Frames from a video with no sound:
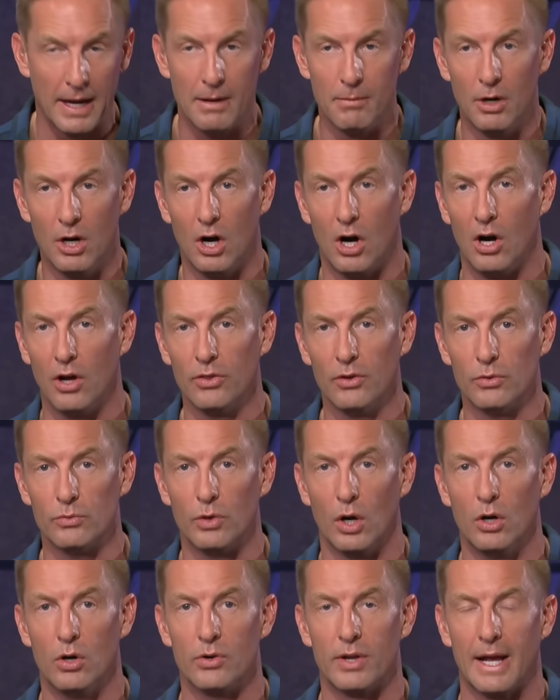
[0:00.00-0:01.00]
Bama on the
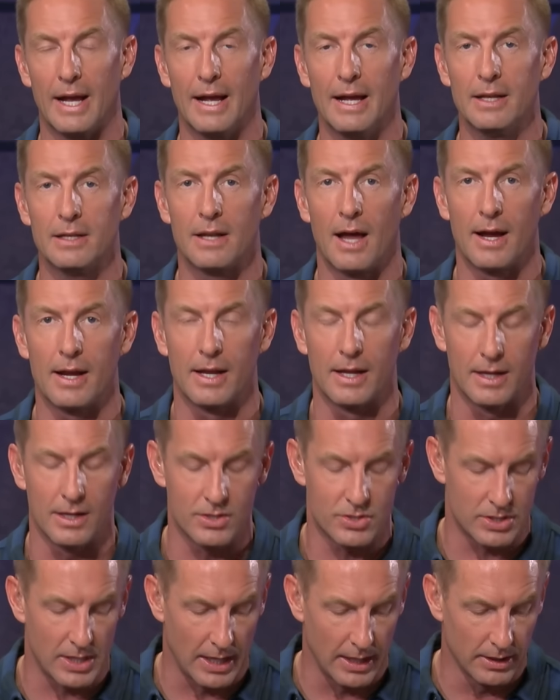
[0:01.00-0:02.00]
road at night
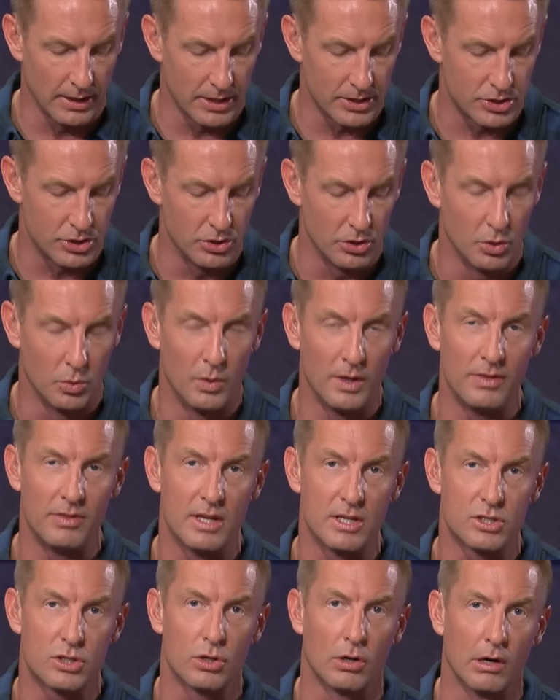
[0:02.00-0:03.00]
against LSU to win
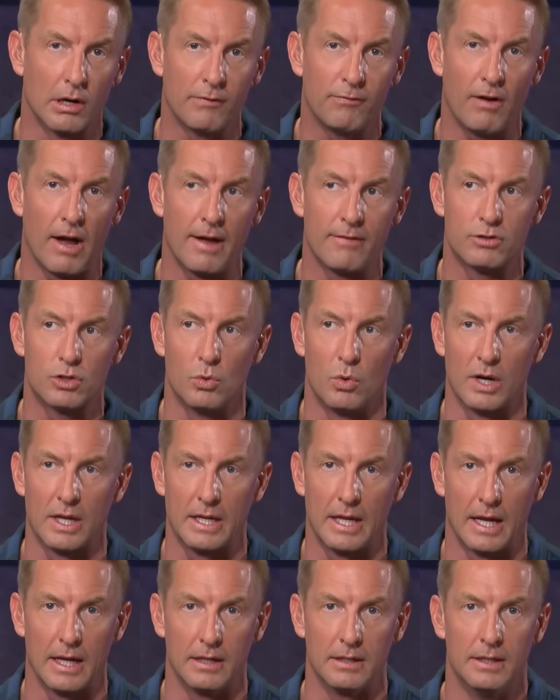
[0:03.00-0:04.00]
this 35
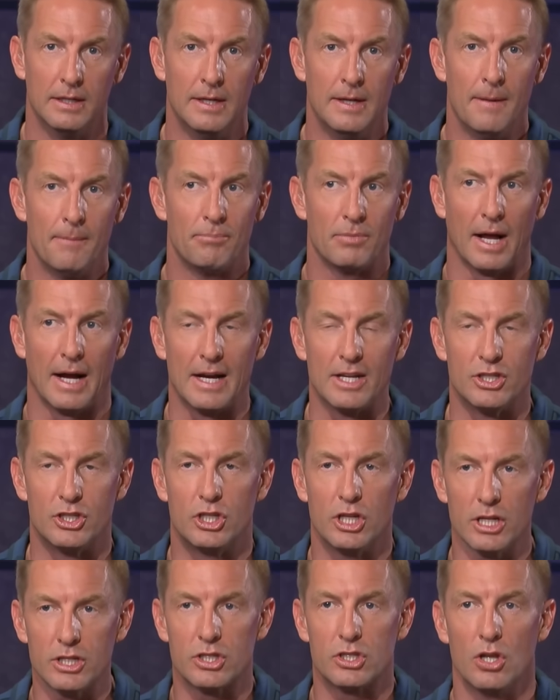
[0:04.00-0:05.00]
28. I
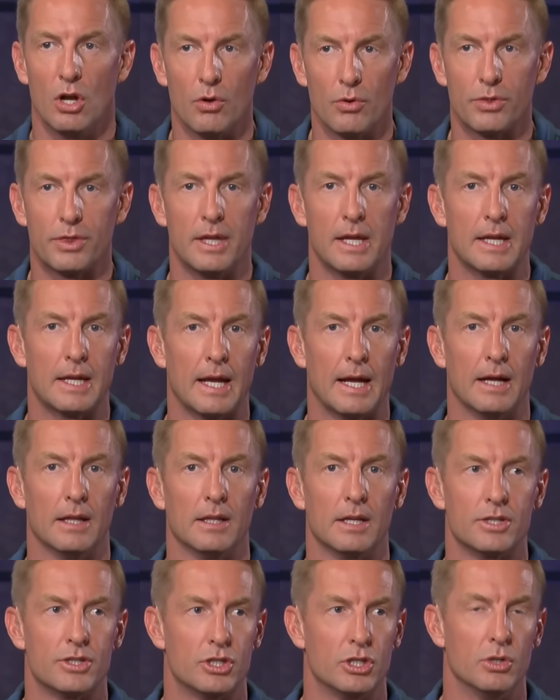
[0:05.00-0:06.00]
just don't think
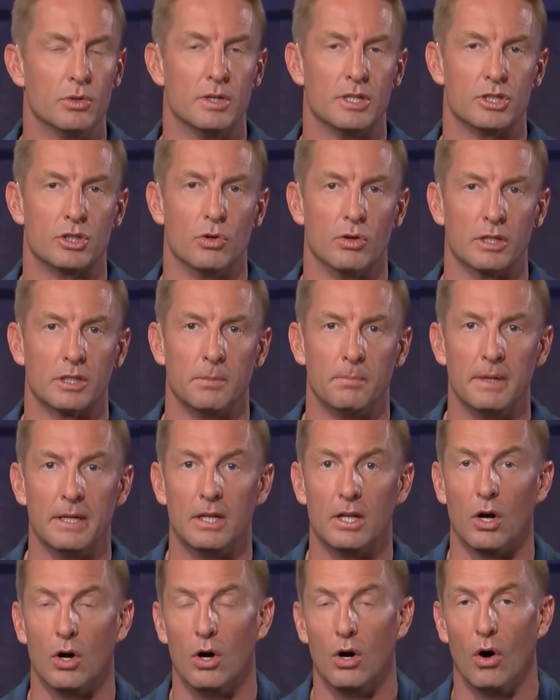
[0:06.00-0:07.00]
LSU is going to
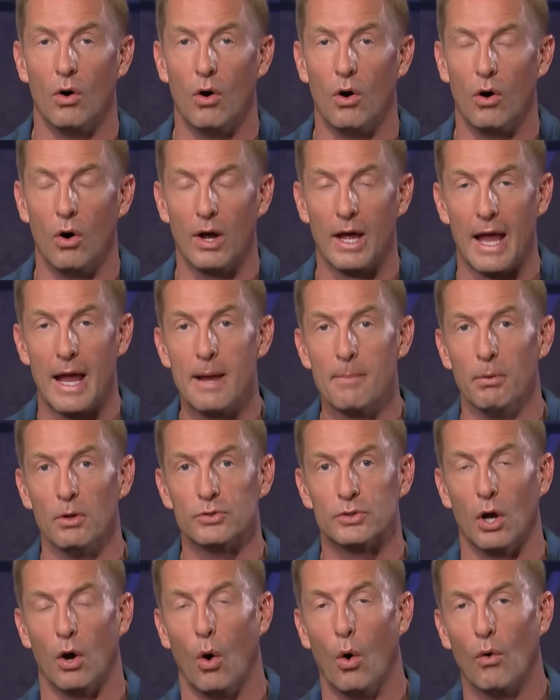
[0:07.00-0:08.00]
be to, o,
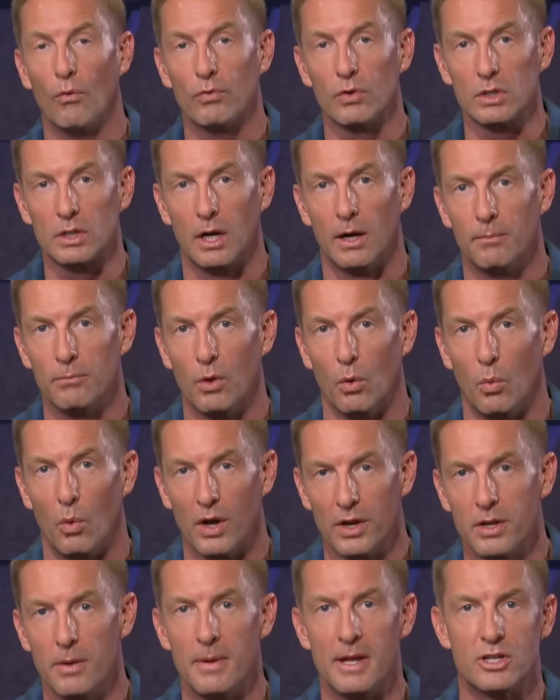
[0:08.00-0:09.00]
able to overcome the
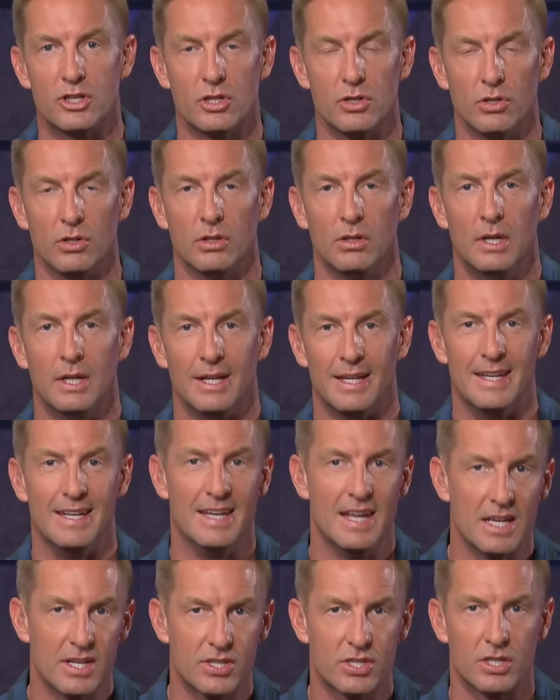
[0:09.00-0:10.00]
one
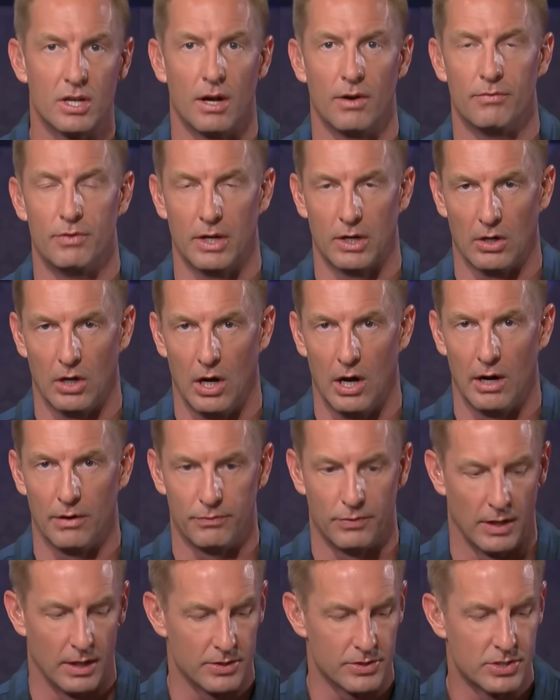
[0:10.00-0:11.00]
dimensionalness of their
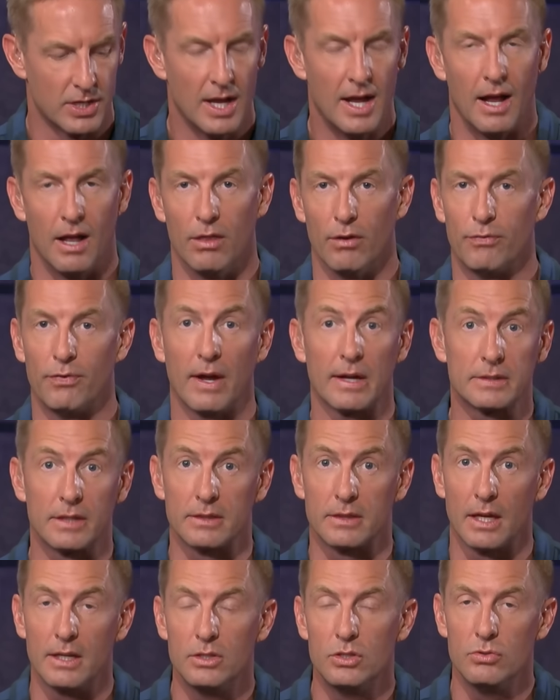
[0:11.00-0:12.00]
offense and the fact
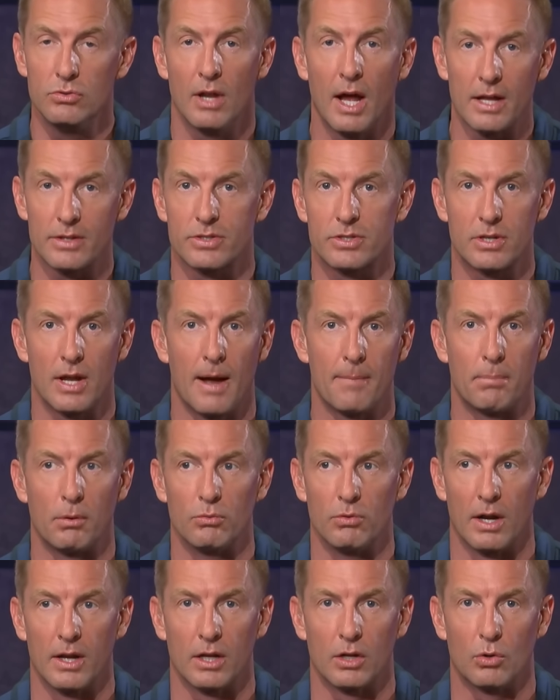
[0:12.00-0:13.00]
that they do not stop a
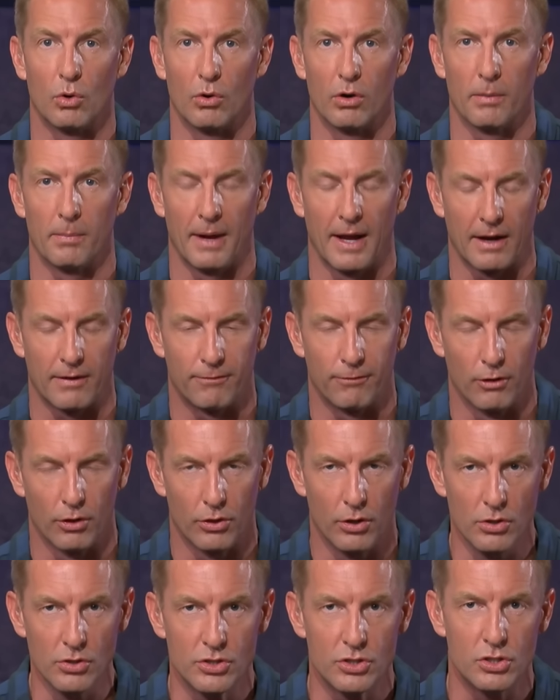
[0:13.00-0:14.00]
running quarterback. For
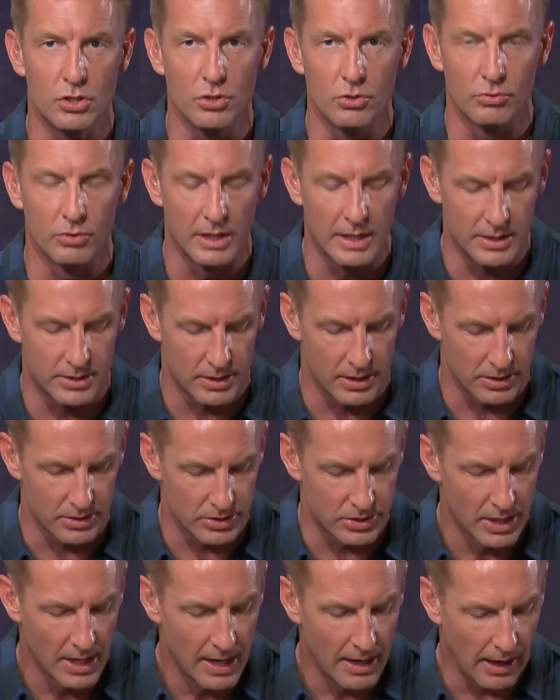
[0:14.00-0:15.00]
those two
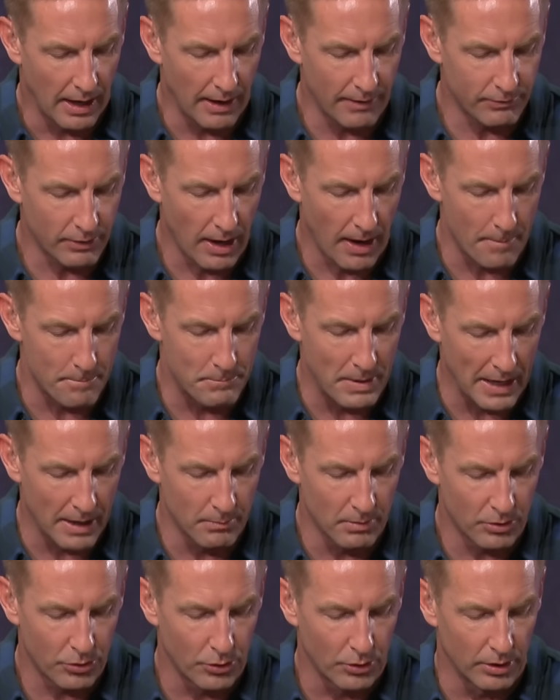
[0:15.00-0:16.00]
reasons, I've got
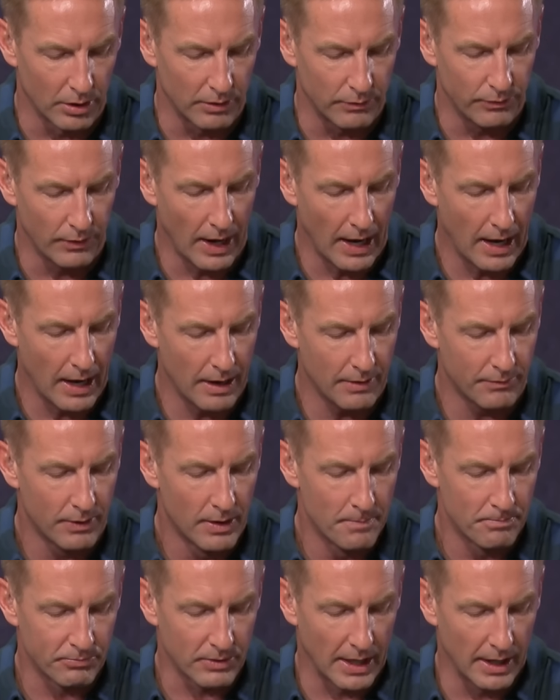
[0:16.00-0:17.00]
Bama 35,
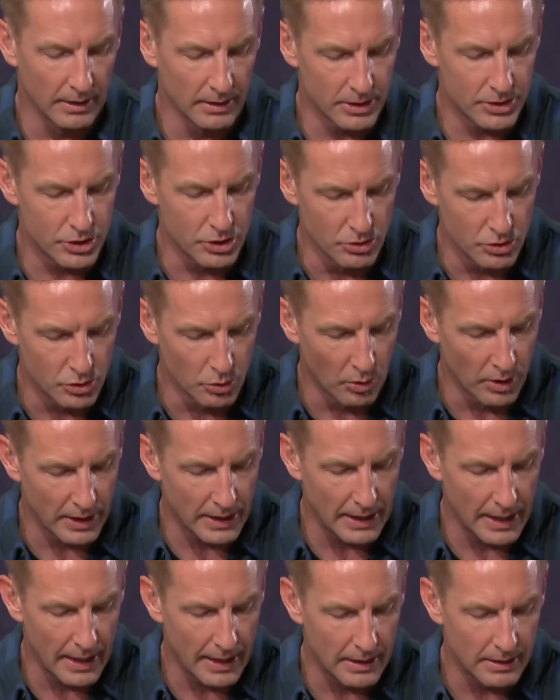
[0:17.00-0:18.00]
LSU
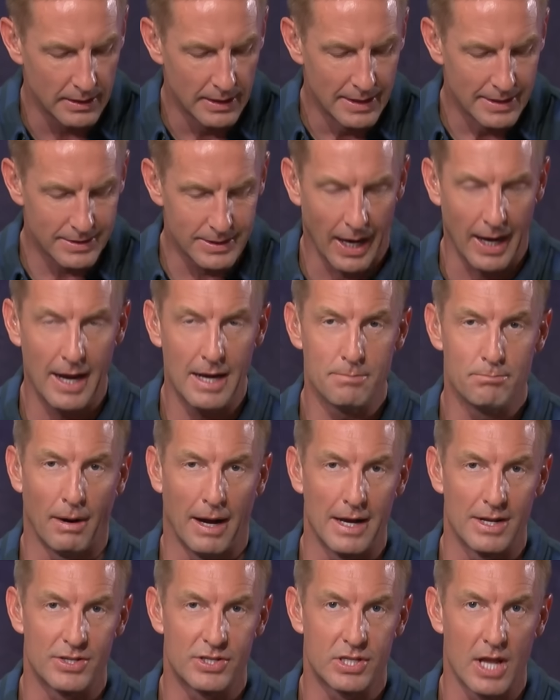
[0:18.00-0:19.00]
28, tied
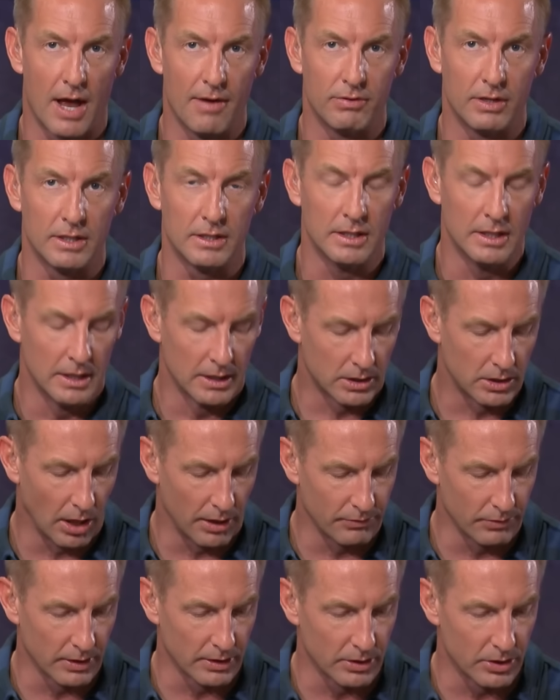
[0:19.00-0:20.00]
by seven,
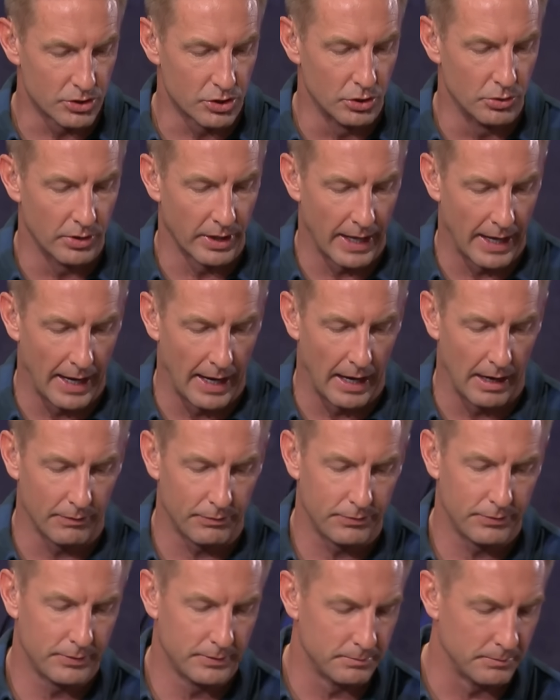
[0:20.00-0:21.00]
covering the two and a
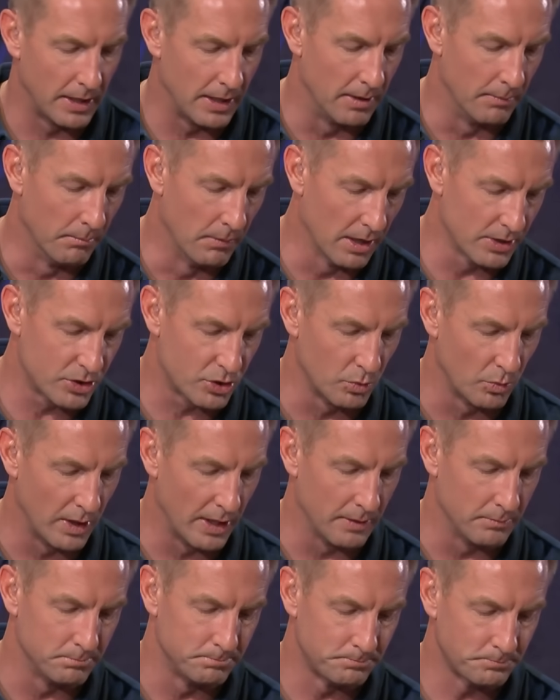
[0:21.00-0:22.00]
half in a must
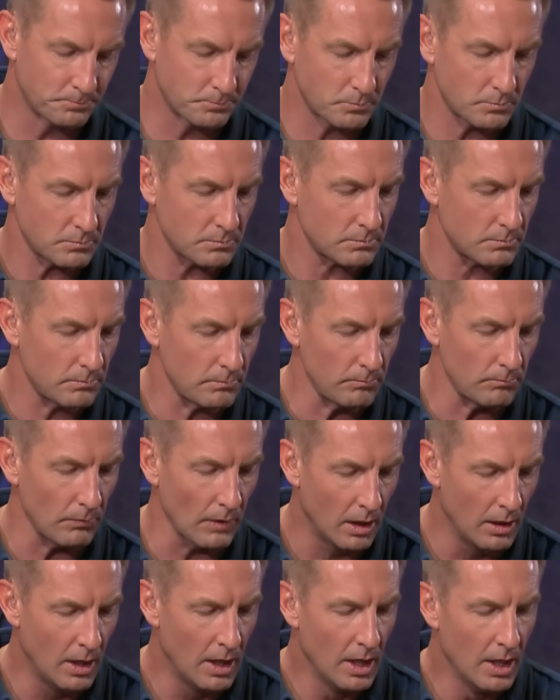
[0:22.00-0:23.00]
win.
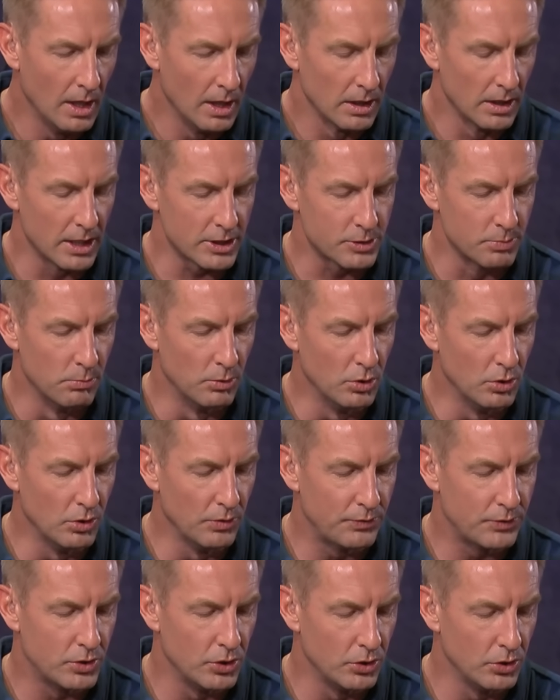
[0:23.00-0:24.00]
Let's
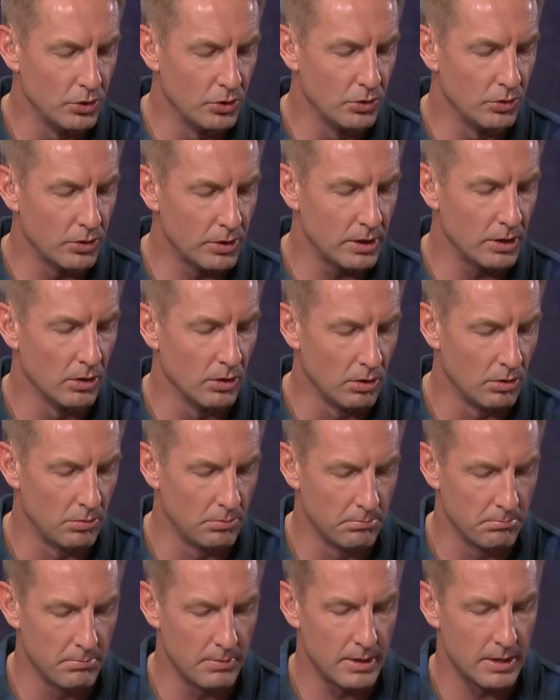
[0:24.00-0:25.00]
move to the
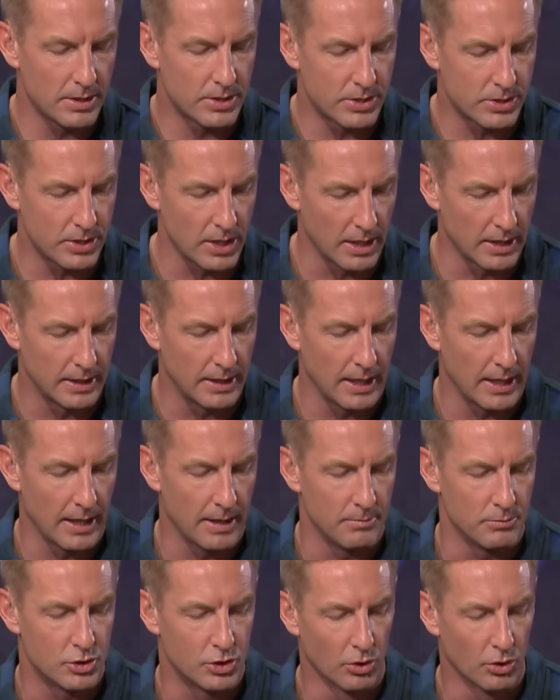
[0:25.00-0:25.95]
Ole Miss game.